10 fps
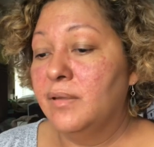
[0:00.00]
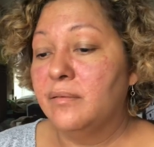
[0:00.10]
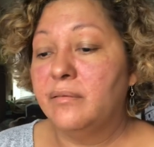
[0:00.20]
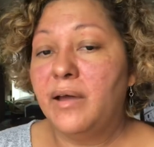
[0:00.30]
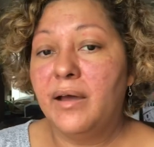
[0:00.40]

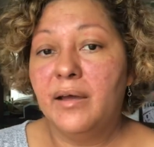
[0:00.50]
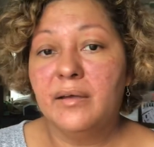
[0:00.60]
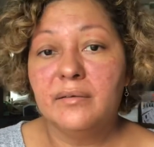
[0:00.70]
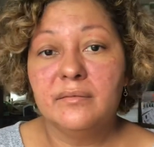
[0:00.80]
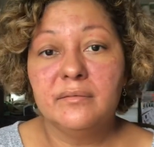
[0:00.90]
that
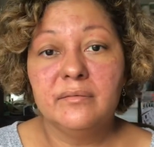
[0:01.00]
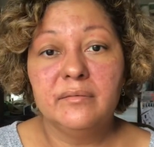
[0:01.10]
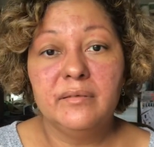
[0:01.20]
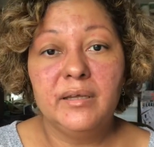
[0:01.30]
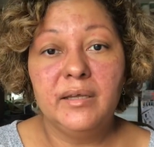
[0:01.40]

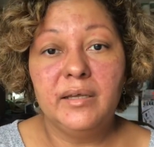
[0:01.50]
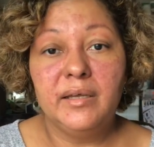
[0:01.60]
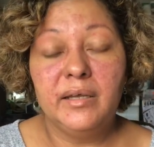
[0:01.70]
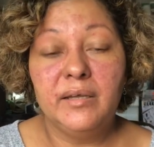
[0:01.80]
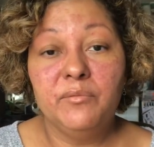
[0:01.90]

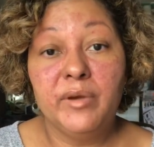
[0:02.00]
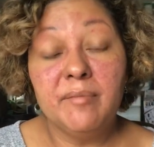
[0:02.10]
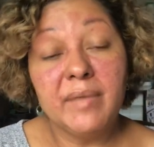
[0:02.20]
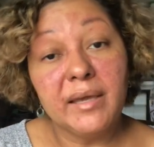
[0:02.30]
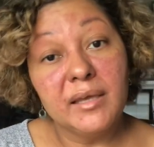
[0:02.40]
we
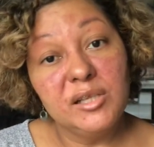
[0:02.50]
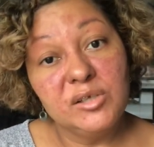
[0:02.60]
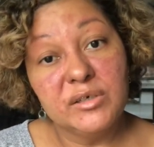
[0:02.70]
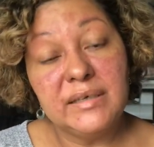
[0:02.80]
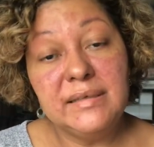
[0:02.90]
make it
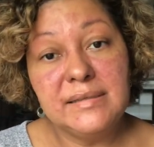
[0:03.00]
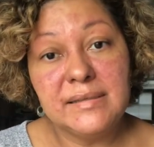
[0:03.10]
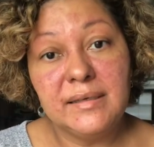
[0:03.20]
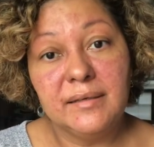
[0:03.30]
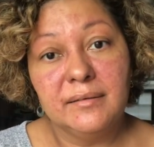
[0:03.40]
look
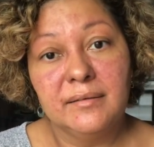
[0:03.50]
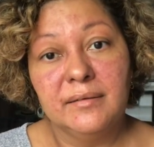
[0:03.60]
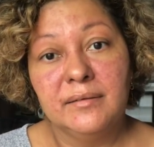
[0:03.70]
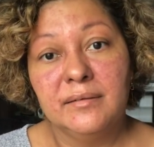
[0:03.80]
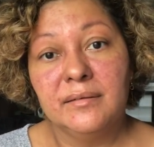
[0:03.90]
easy,
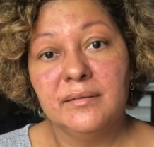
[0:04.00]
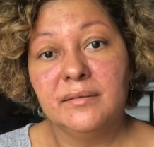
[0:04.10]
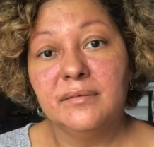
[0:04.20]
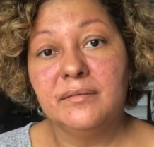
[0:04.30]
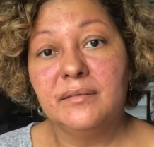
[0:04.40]

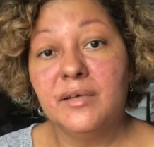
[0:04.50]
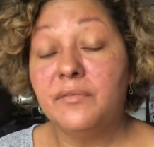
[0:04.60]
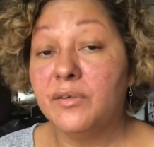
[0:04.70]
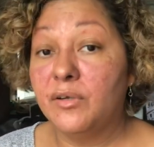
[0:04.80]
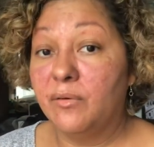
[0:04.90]
if
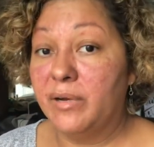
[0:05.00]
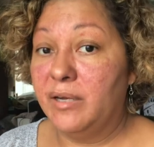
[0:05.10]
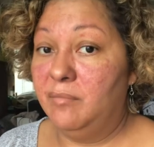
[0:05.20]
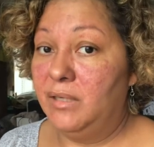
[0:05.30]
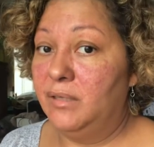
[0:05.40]
you know what I
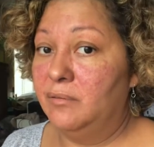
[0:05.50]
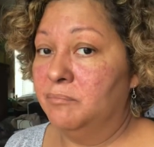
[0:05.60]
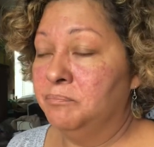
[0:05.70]
mean.